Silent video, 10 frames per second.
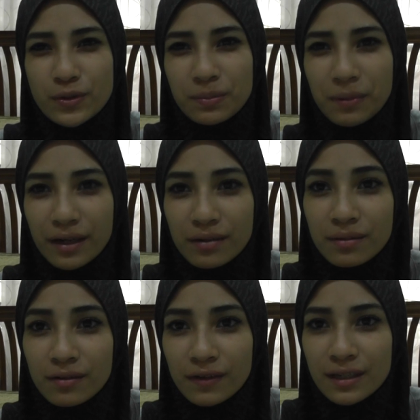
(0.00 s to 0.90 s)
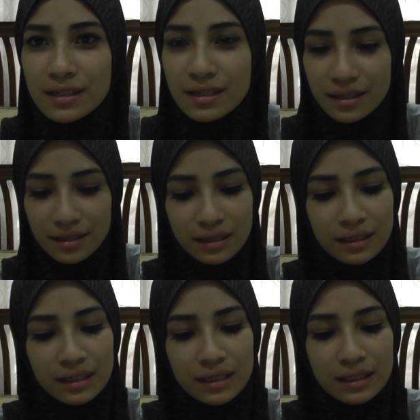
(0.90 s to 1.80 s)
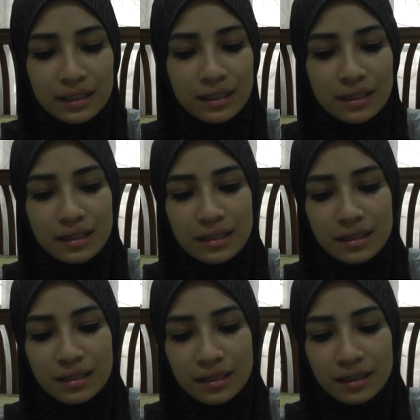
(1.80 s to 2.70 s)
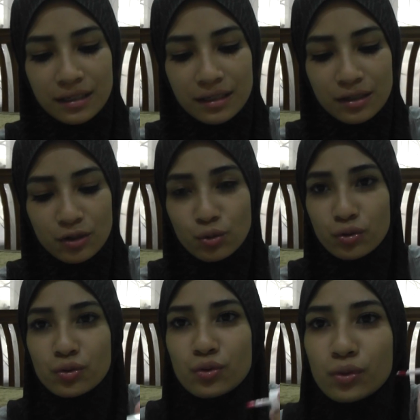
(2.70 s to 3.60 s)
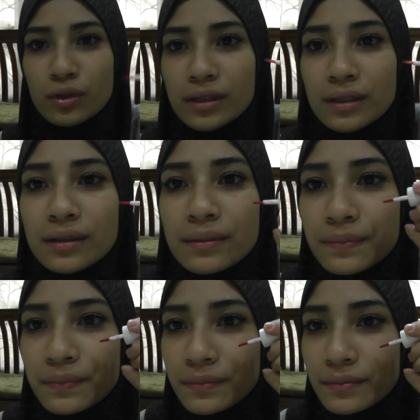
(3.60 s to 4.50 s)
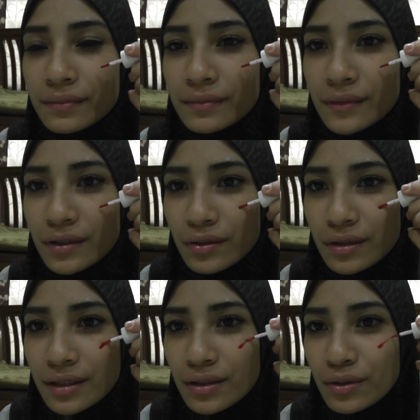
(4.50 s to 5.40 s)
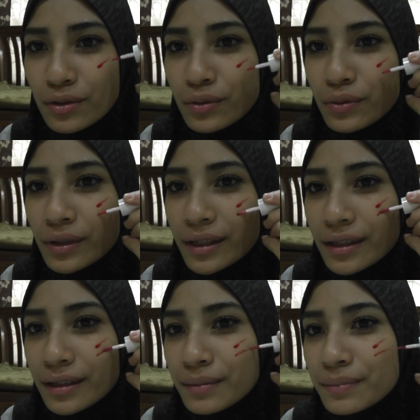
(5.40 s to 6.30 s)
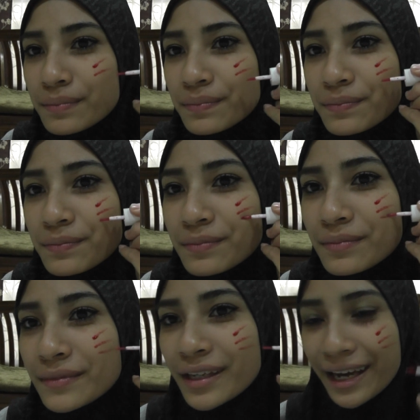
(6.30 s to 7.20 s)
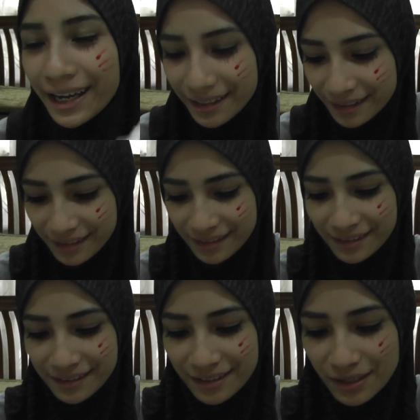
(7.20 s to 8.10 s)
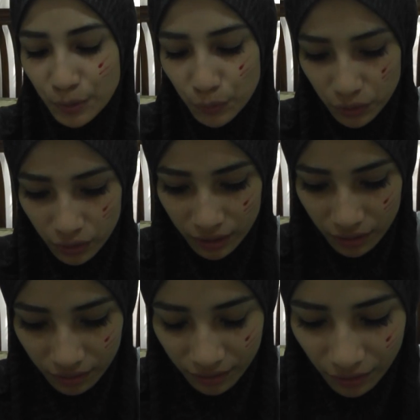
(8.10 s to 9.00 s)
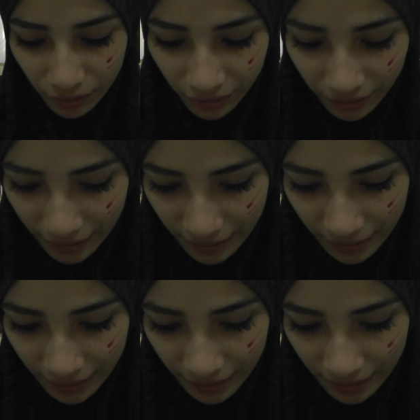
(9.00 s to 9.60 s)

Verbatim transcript: to apply on my face it's like a short tutorial so you just draw like a um, cat whiskers on your